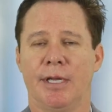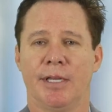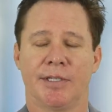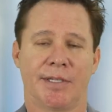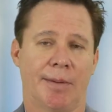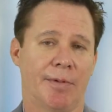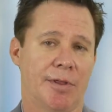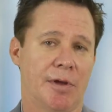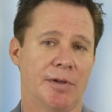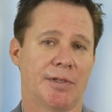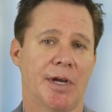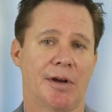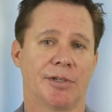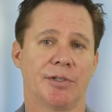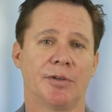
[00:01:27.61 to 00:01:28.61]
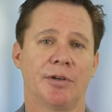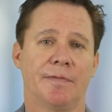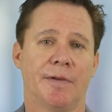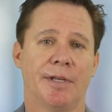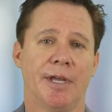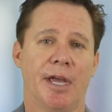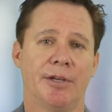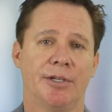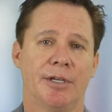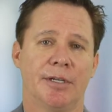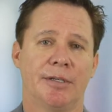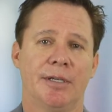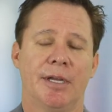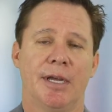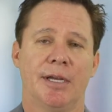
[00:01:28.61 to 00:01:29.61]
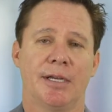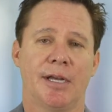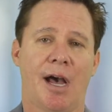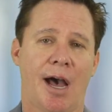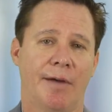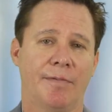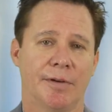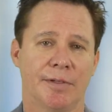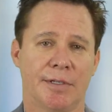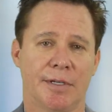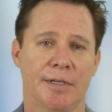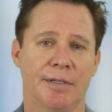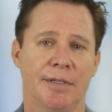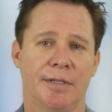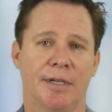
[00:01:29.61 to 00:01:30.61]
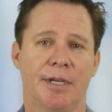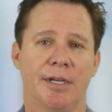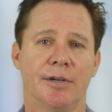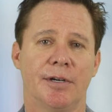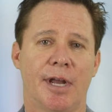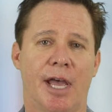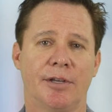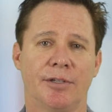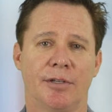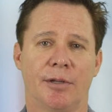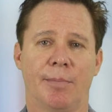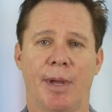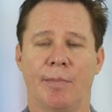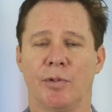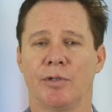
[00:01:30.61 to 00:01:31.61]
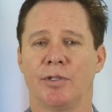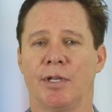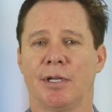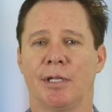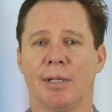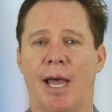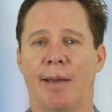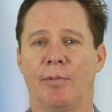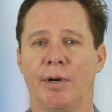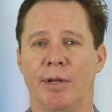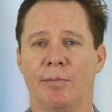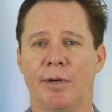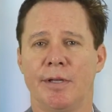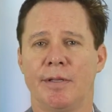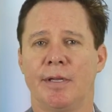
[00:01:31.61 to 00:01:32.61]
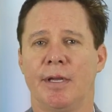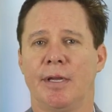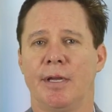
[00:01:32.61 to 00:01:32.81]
Some of those are certification, conferences, international members to collaborate with,